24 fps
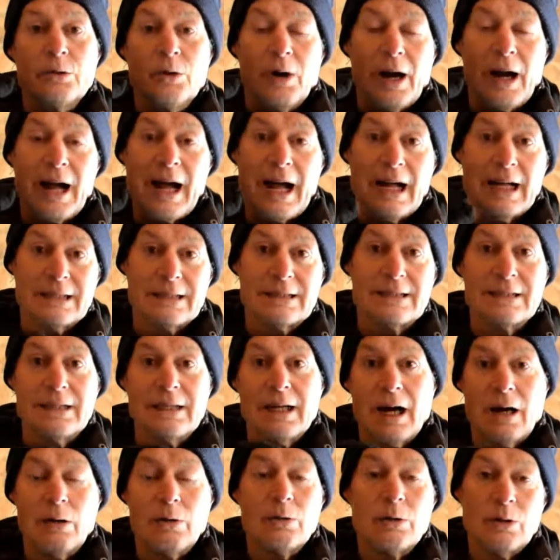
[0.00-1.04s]
acid
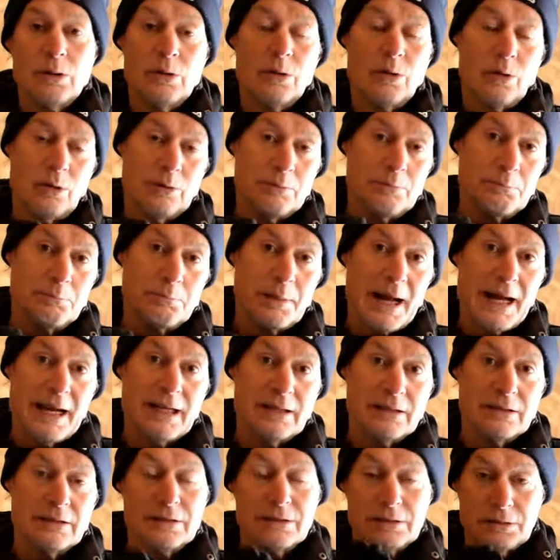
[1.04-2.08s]
alkaline
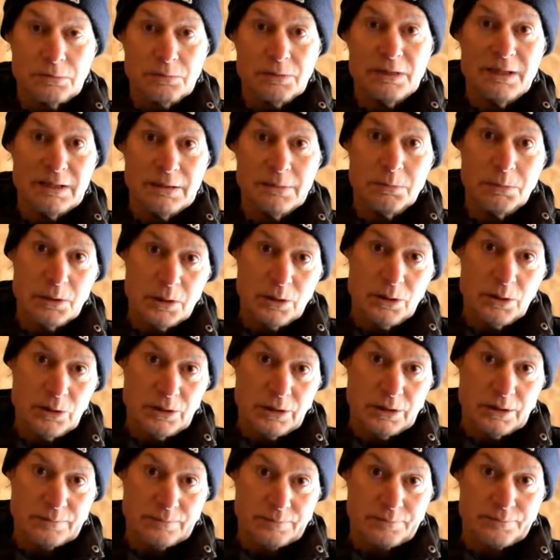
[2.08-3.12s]
balance with the
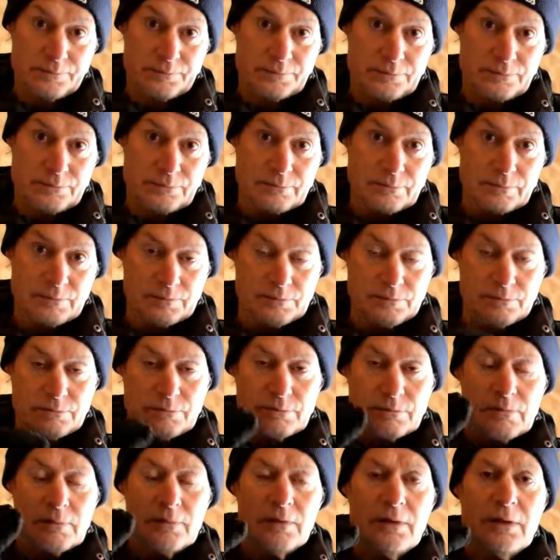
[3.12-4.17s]
blood.
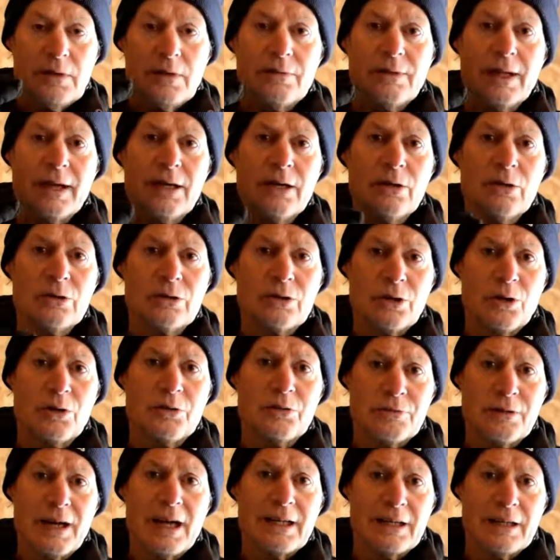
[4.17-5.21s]
They are
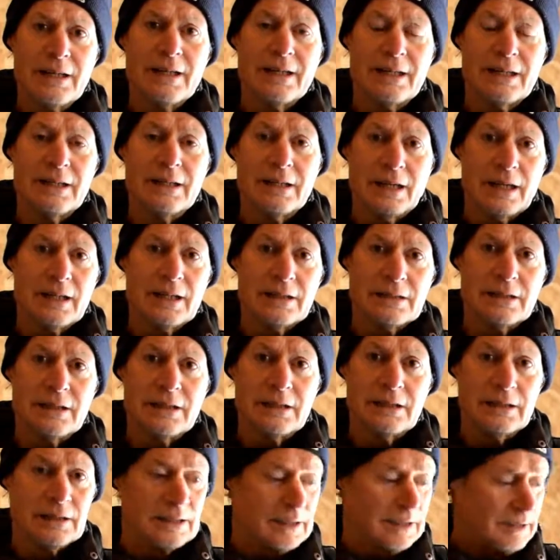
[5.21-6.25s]
directly
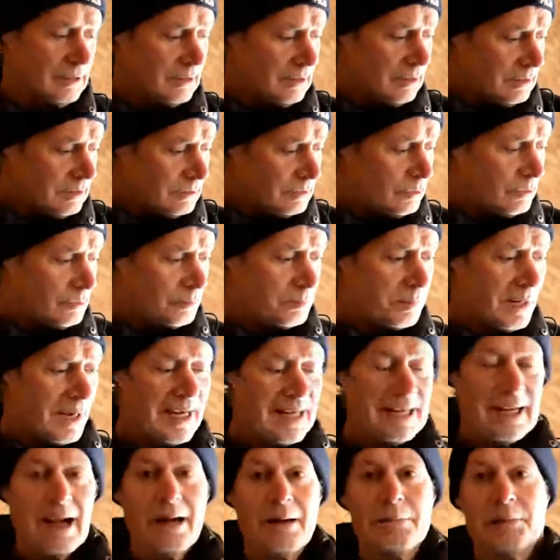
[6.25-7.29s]
connected. Your
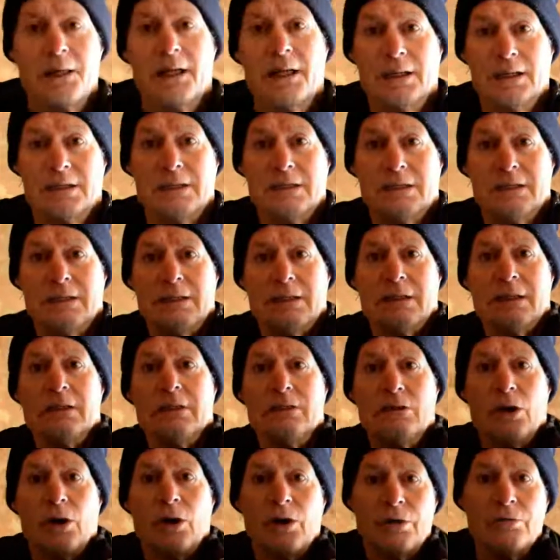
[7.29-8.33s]
bad habits are
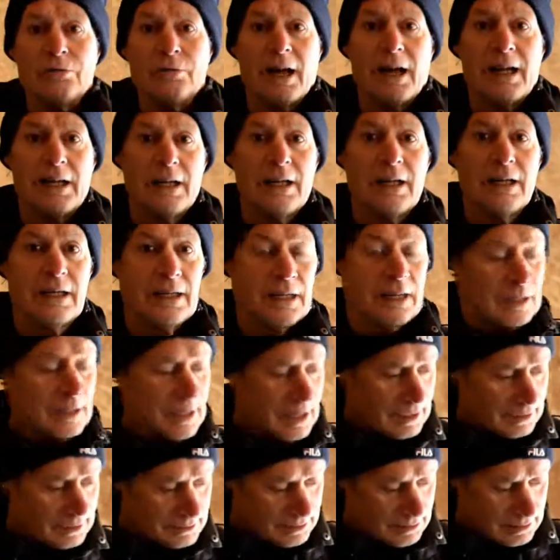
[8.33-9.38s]
directly
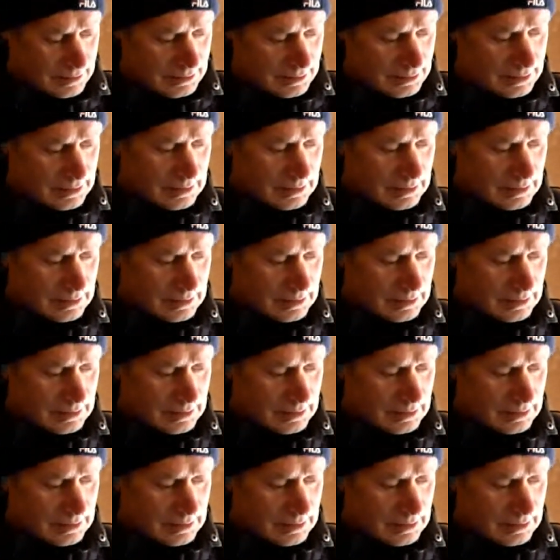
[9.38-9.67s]
connected